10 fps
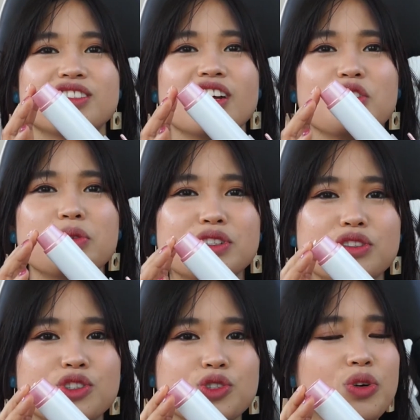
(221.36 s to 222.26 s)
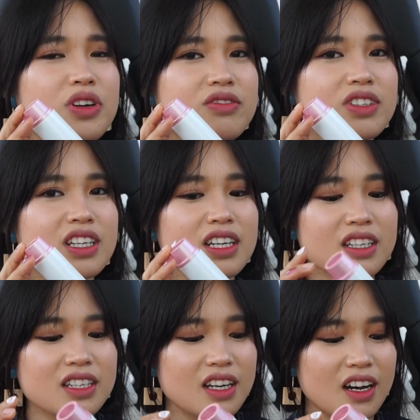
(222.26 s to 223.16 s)
a little bit short for
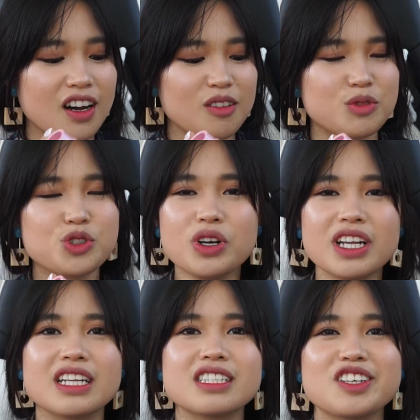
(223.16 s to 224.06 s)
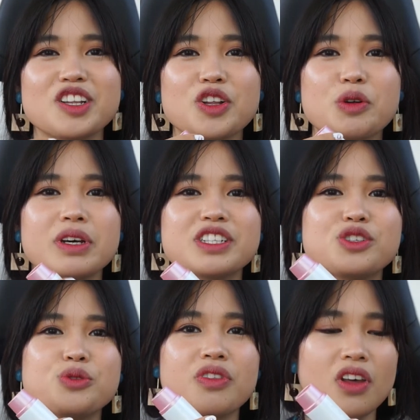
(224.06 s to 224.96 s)
that. Short, and it's a little bit
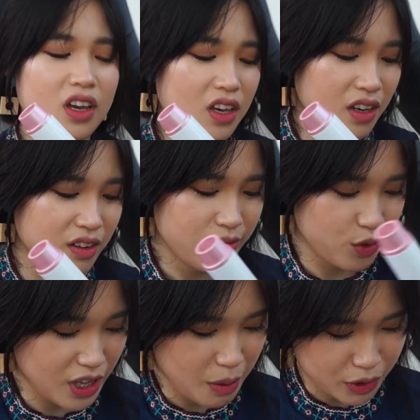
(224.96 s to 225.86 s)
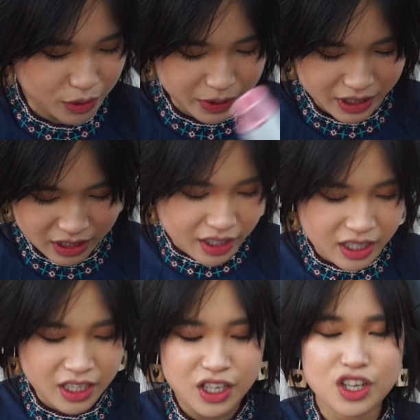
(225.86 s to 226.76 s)
too thick for that purpose.
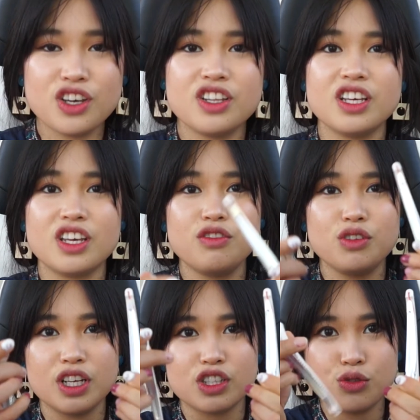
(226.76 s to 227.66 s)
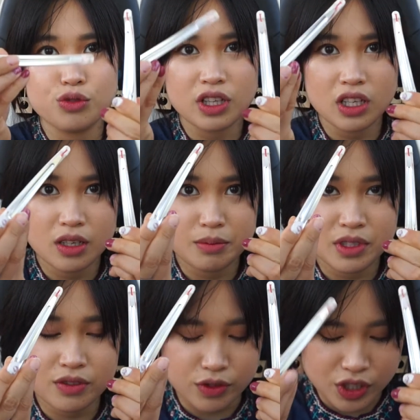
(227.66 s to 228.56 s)
They give you like 2
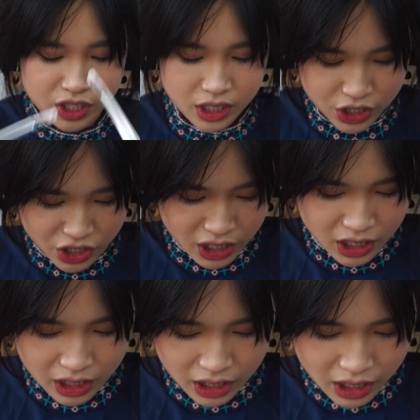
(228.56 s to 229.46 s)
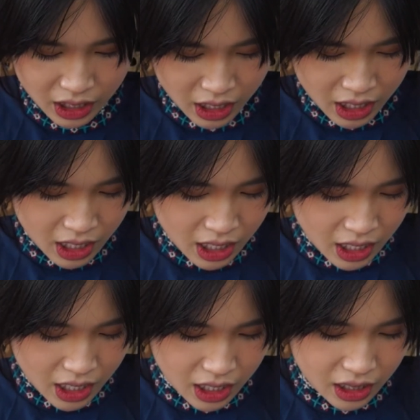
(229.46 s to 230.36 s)
clips for sectioning,
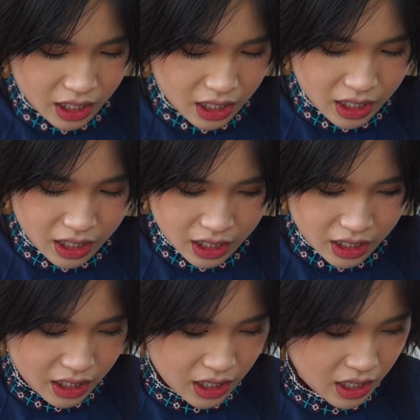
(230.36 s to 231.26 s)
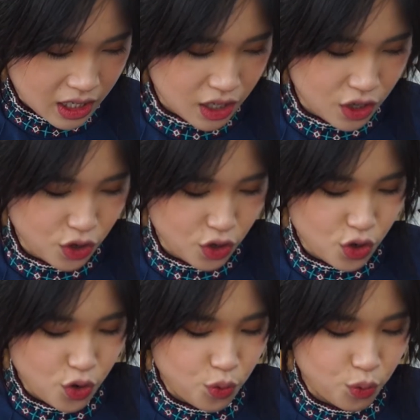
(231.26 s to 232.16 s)
and then
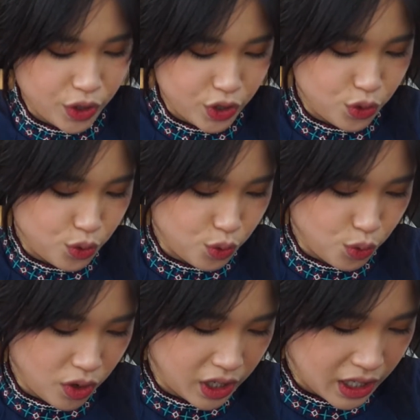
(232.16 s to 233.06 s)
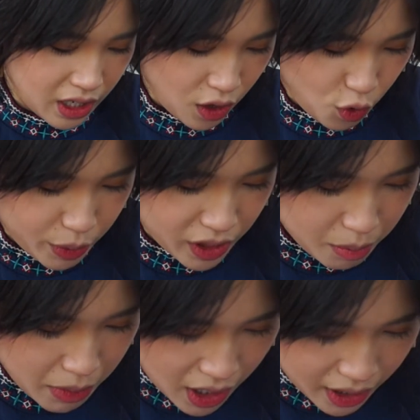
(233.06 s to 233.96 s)
when you open the
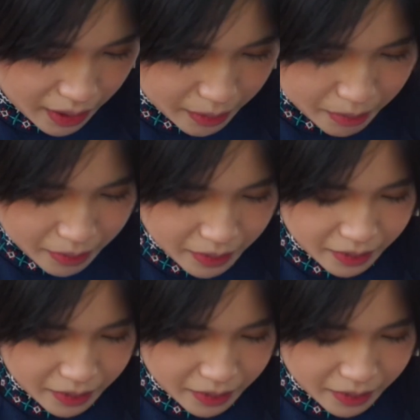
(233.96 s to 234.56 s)
bottom,